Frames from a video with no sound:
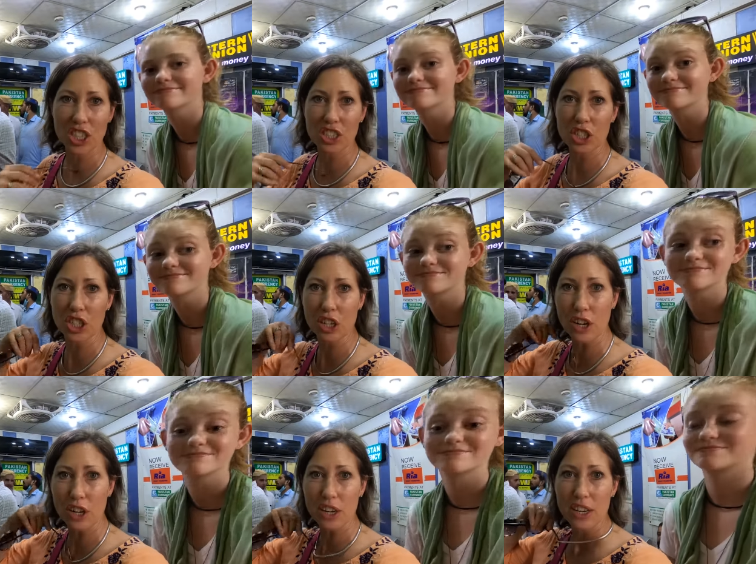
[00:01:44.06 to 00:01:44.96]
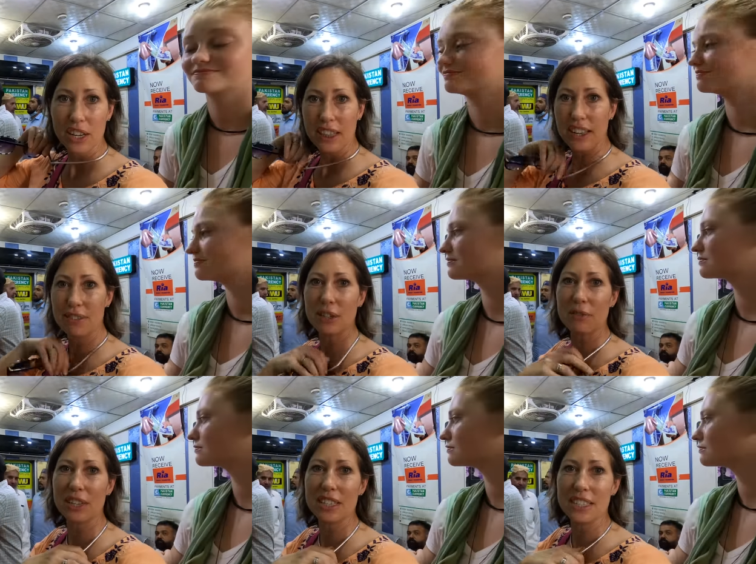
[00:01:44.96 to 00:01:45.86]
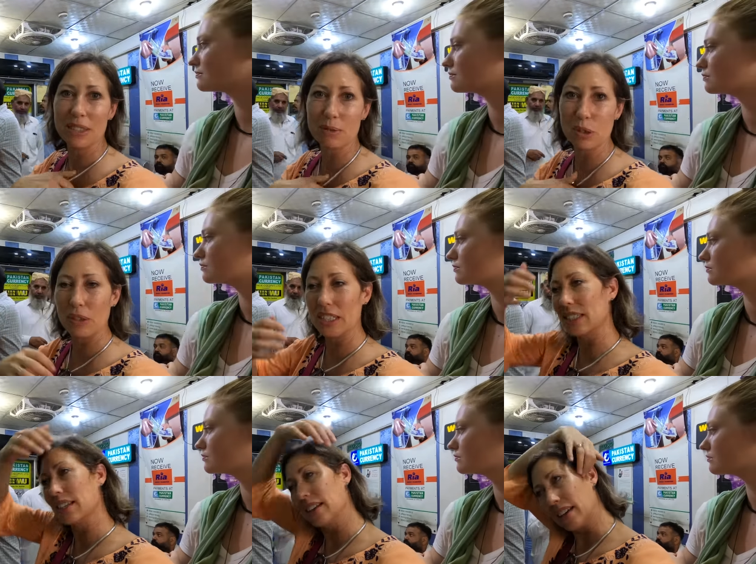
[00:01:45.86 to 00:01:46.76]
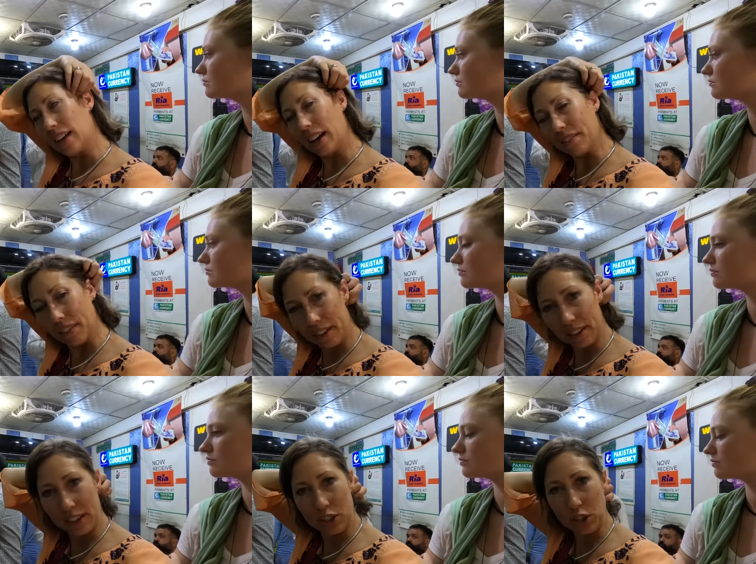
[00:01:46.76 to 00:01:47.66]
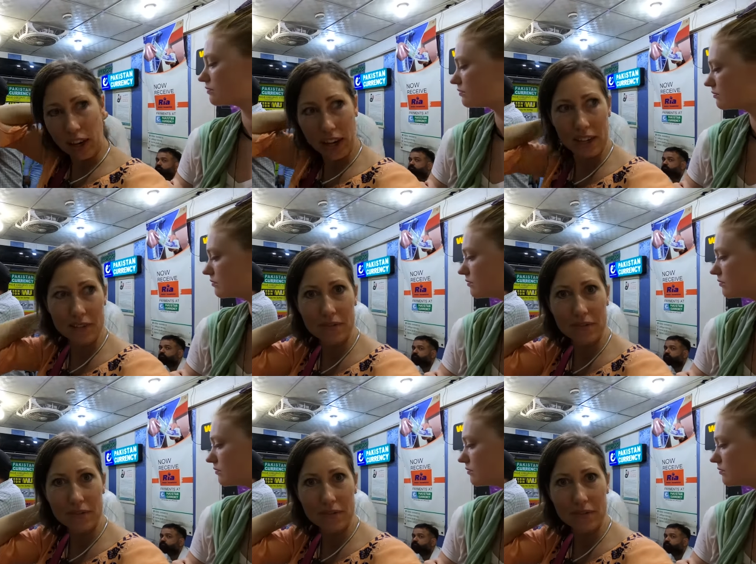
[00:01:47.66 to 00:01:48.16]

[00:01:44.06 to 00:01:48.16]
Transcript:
Speaker 1: changing our leftover Indian rupees. I literally tried